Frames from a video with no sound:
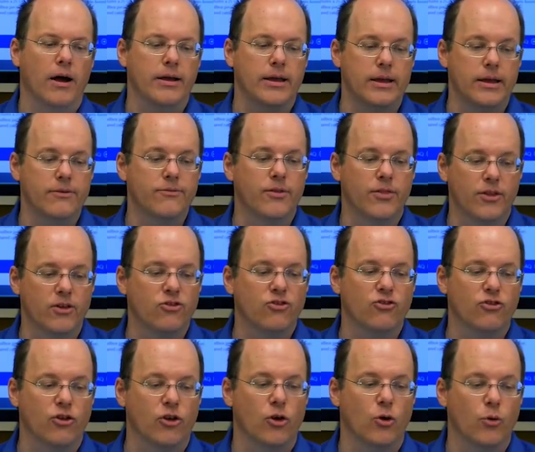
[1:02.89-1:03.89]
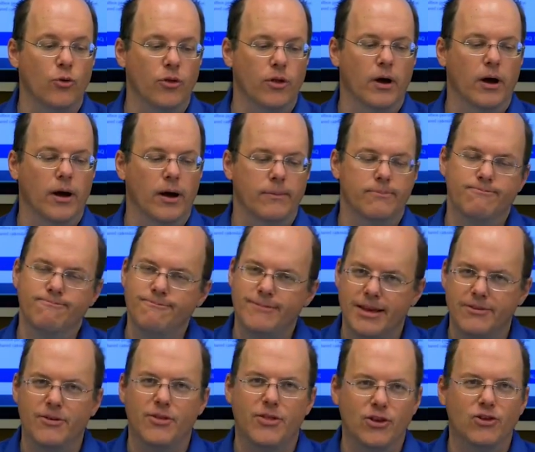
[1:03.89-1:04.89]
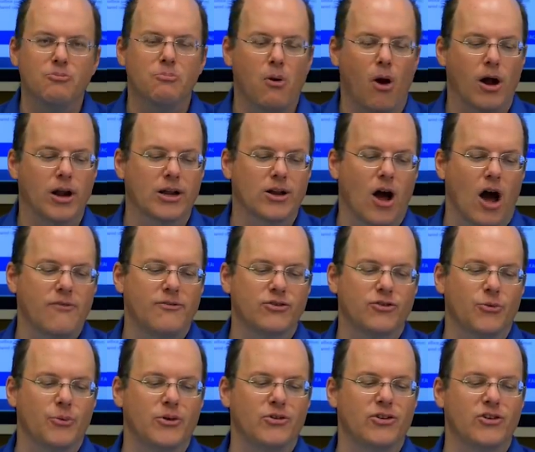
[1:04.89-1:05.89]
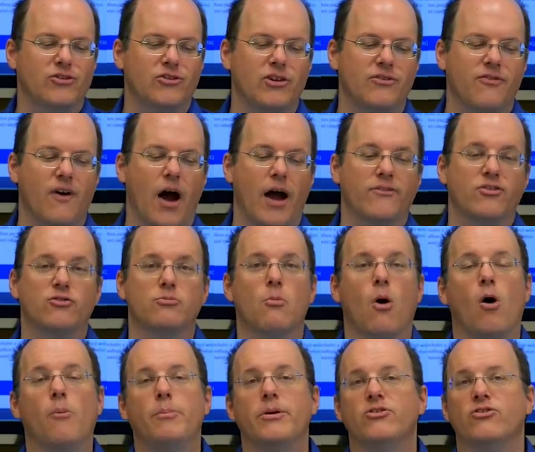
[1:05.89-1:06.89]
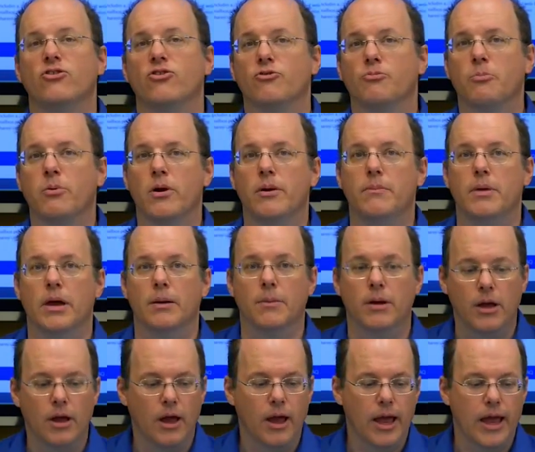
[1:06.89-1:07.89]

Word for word: even this SKU, even this product, Office 365 Small Business Premium,